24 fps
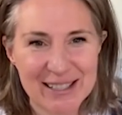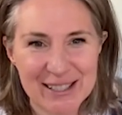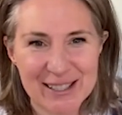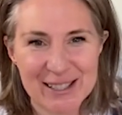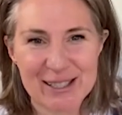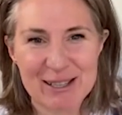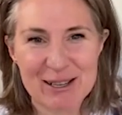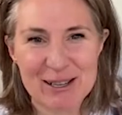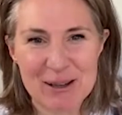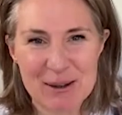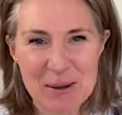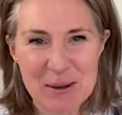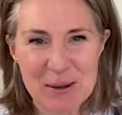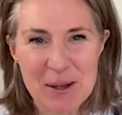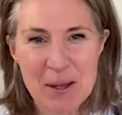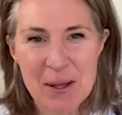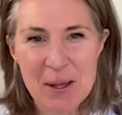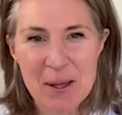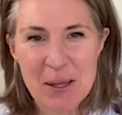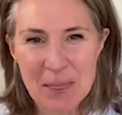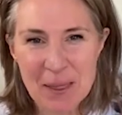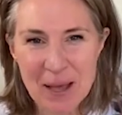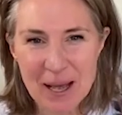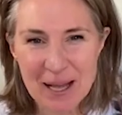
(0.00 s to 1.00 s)
so
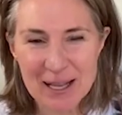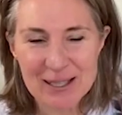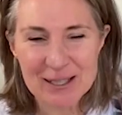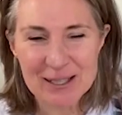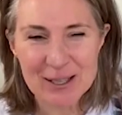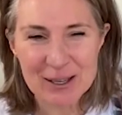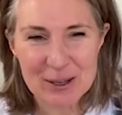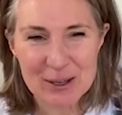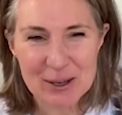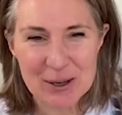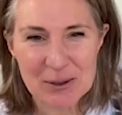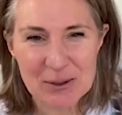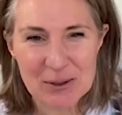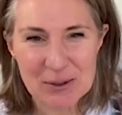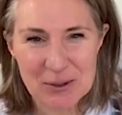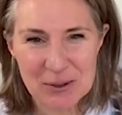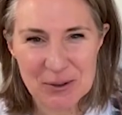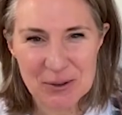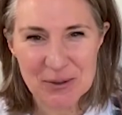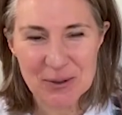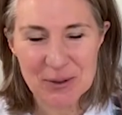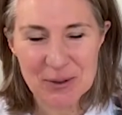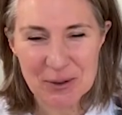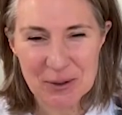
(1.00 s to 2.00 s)
nice. that is our
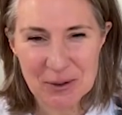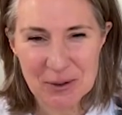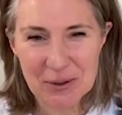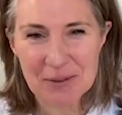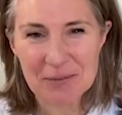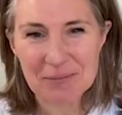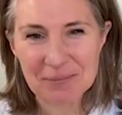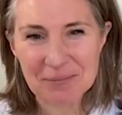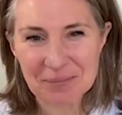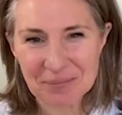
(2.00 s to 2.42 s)
go-to food